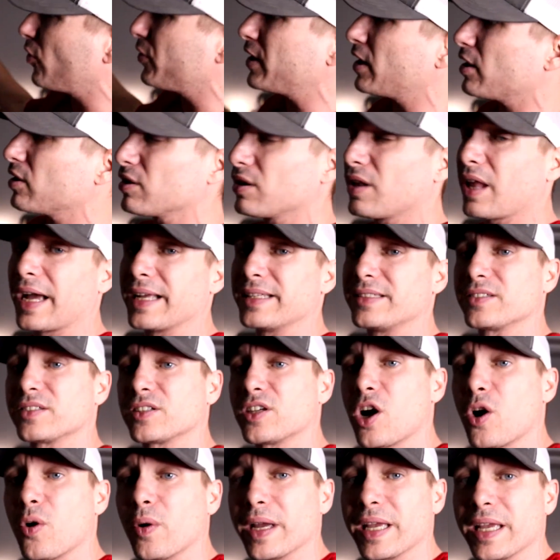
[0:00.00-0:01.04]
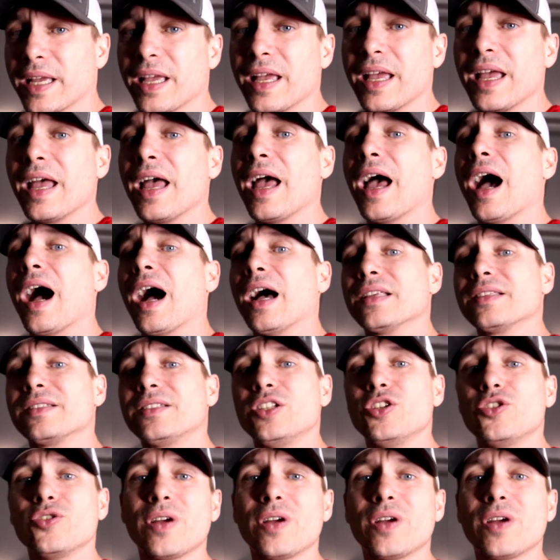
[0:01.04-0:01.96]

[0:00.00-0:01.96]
the other lights going. See